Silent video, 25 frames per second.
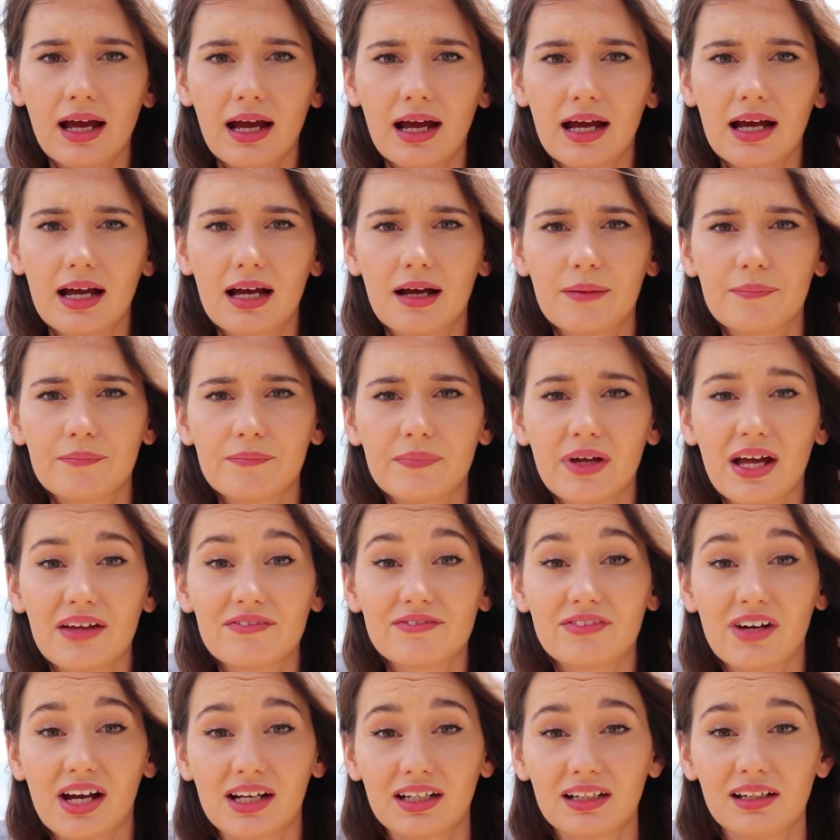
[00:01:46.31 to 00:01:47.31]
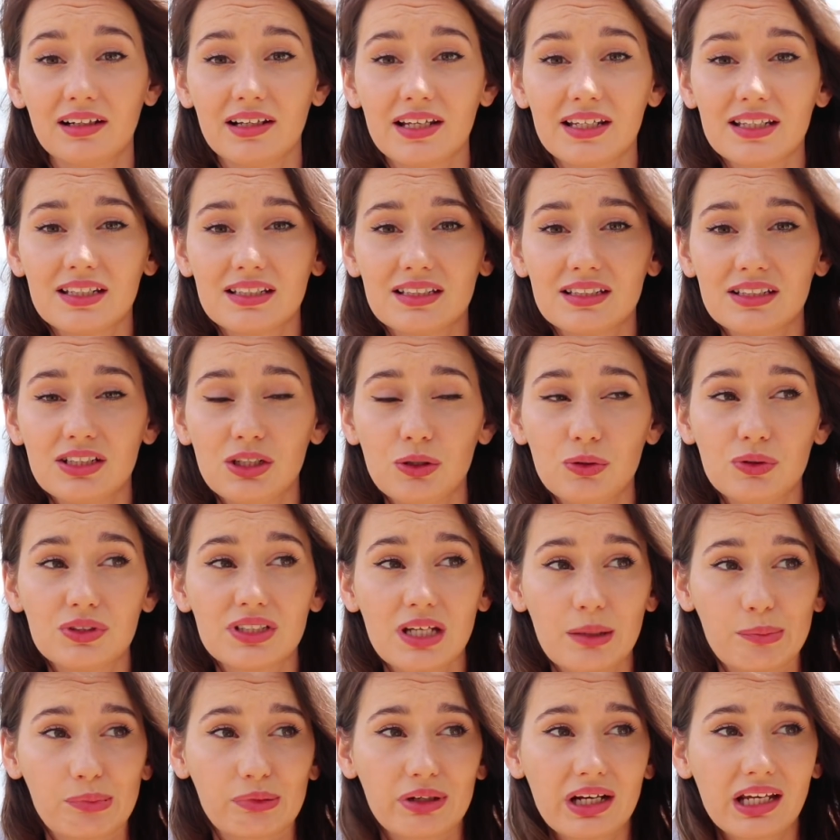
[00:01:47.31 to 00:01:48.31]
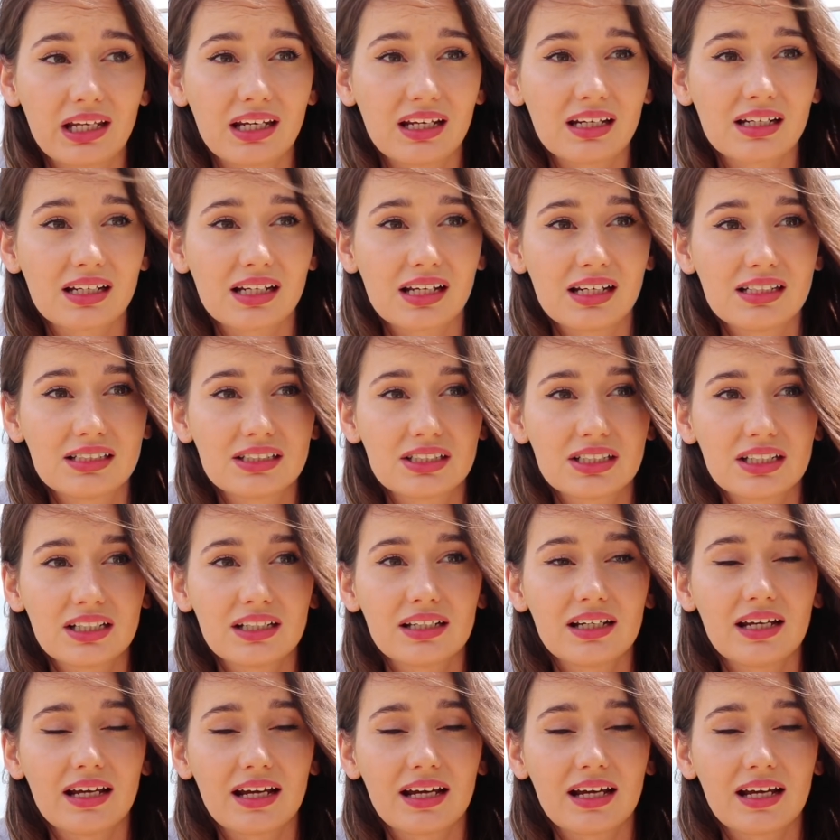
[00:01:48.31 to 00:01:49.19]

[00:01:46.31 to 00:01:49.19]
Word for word: Um, and finally, you separate it into